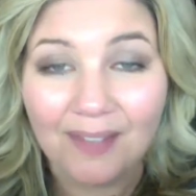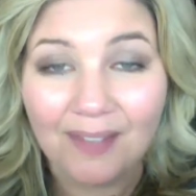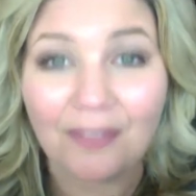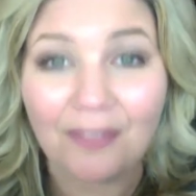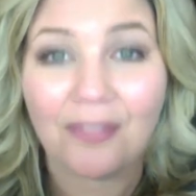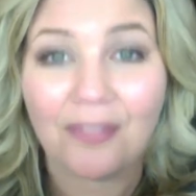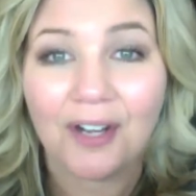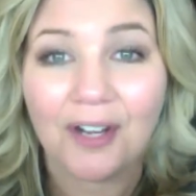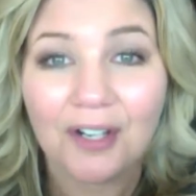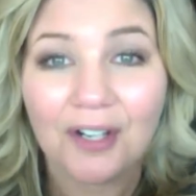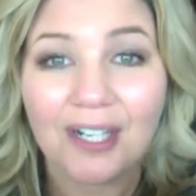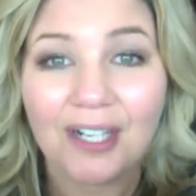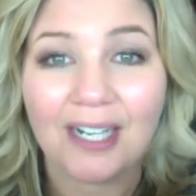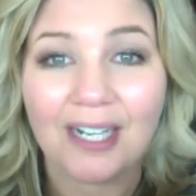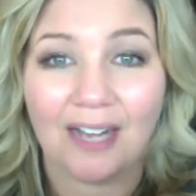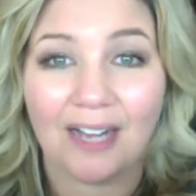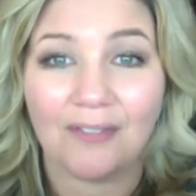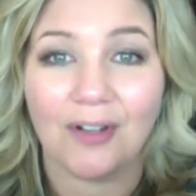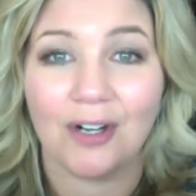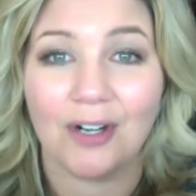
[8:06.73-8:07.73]
They're going to
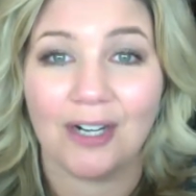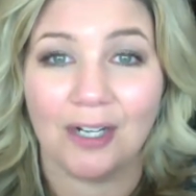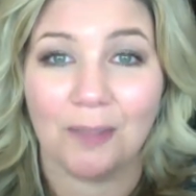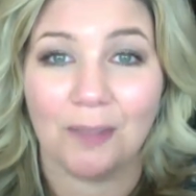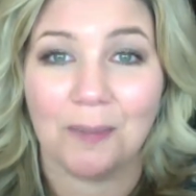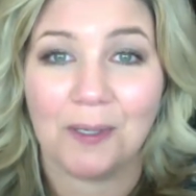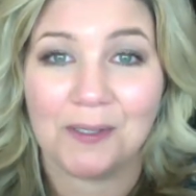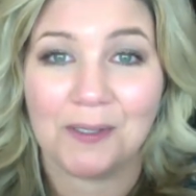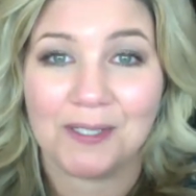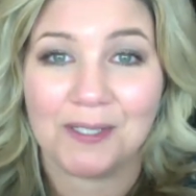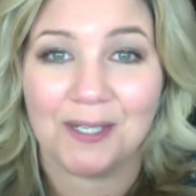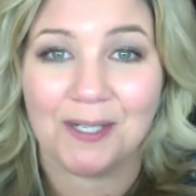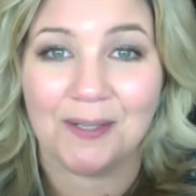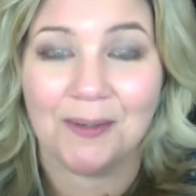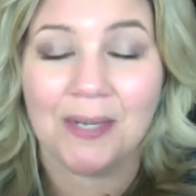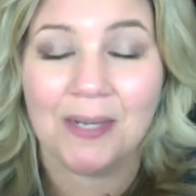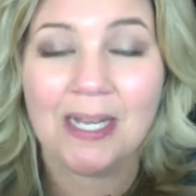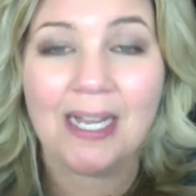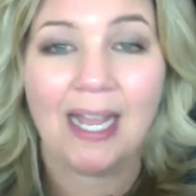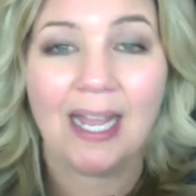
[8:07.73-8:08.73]
have our help also.
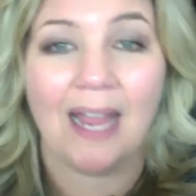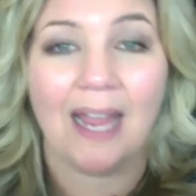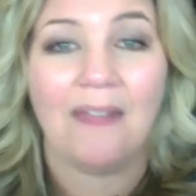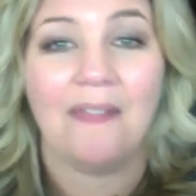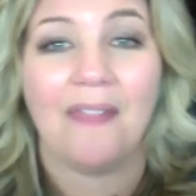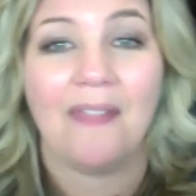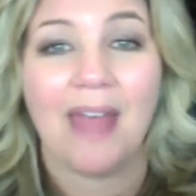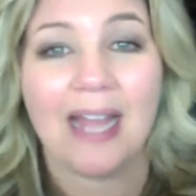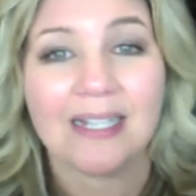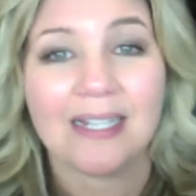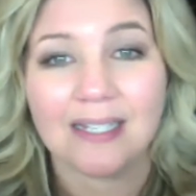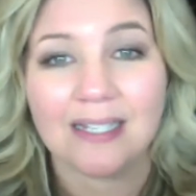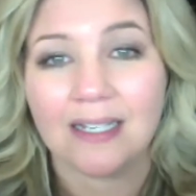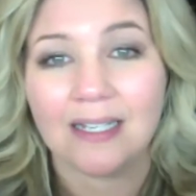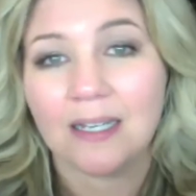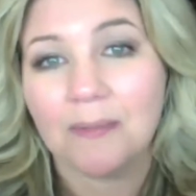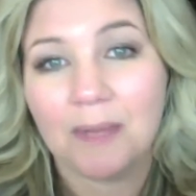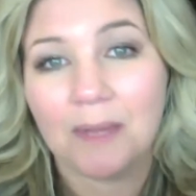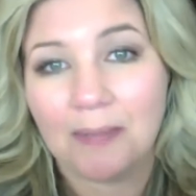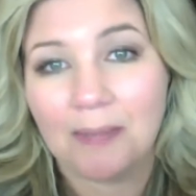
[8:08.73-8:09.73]
And that's the
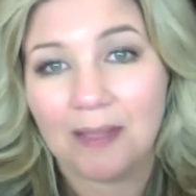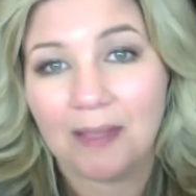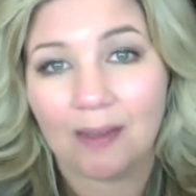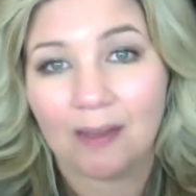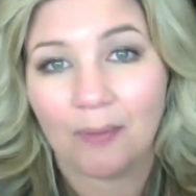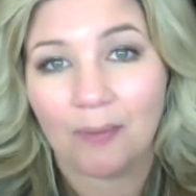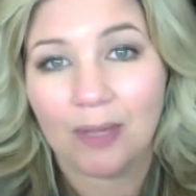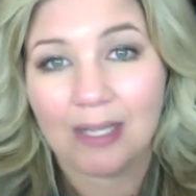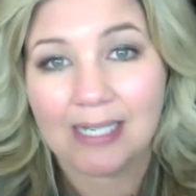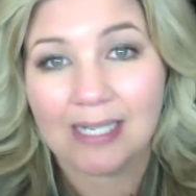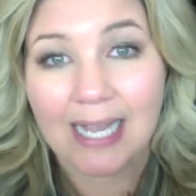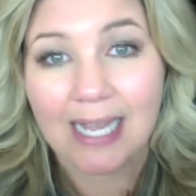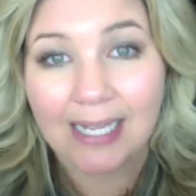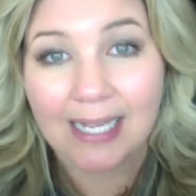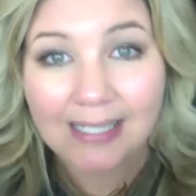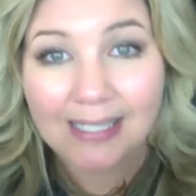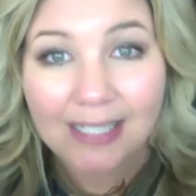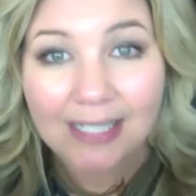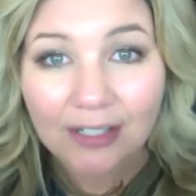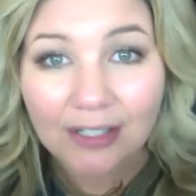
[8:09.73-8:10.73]
commitment that we take
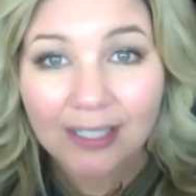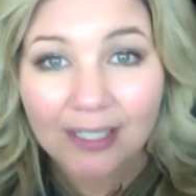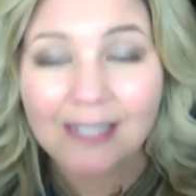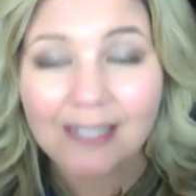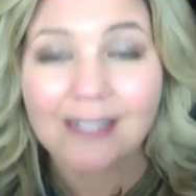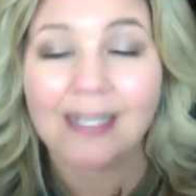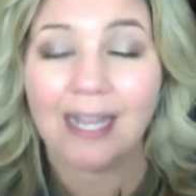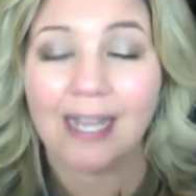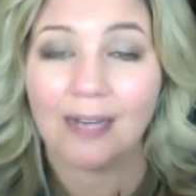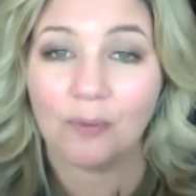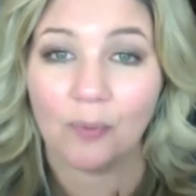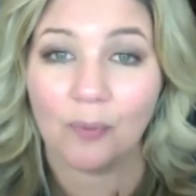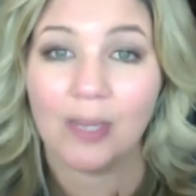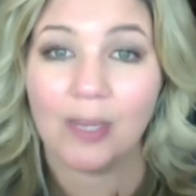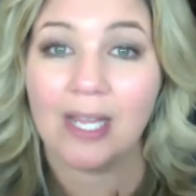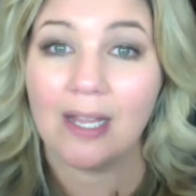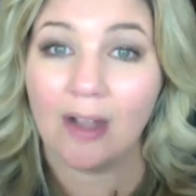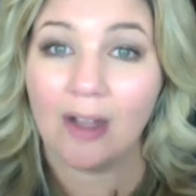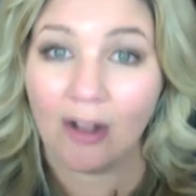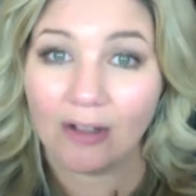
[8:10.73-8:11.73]
serious. And
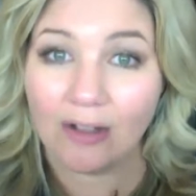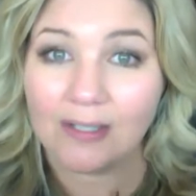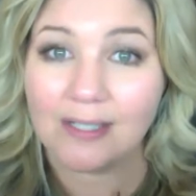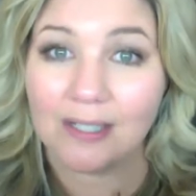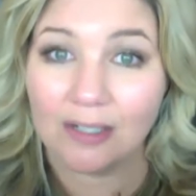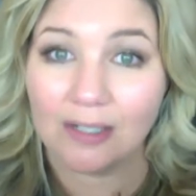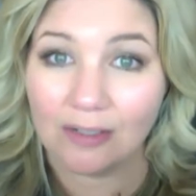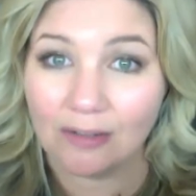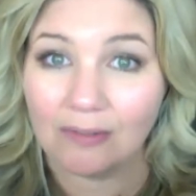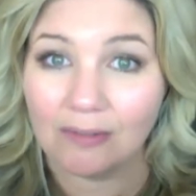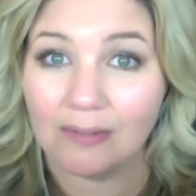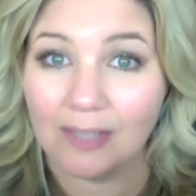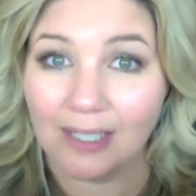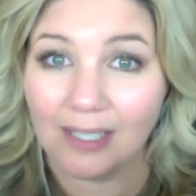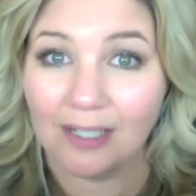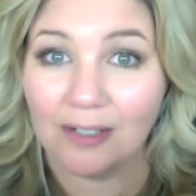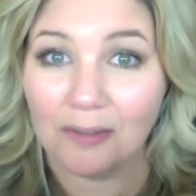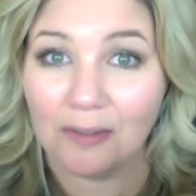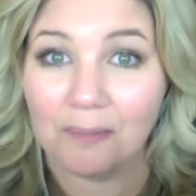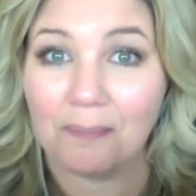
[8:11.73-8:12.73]
we also, you
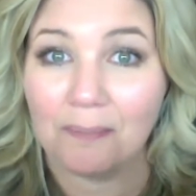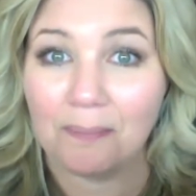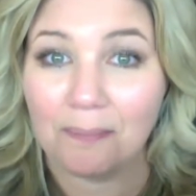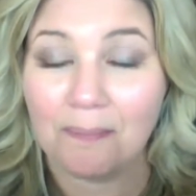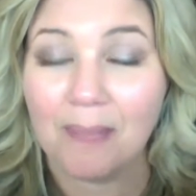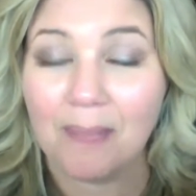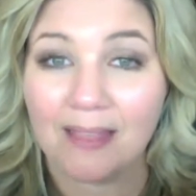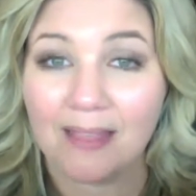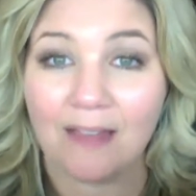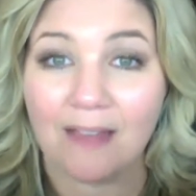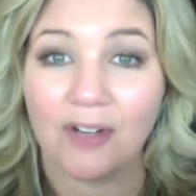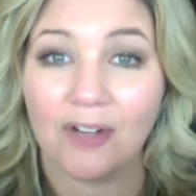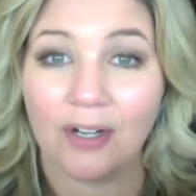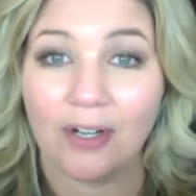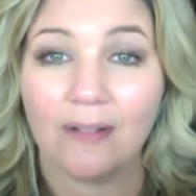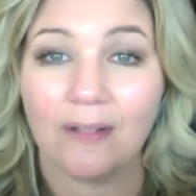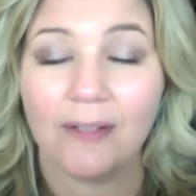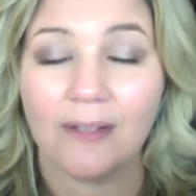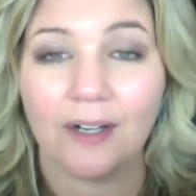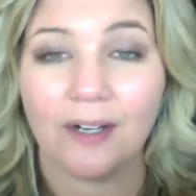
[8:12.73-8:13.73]
know, make that very
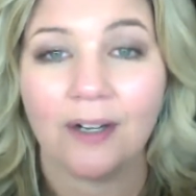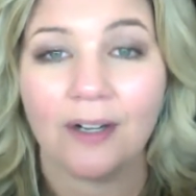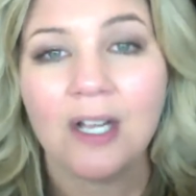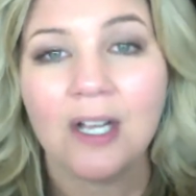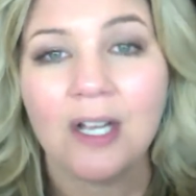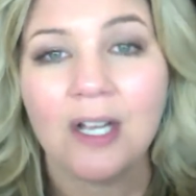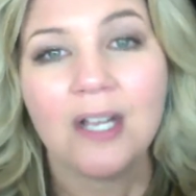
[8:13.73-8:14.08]
clear.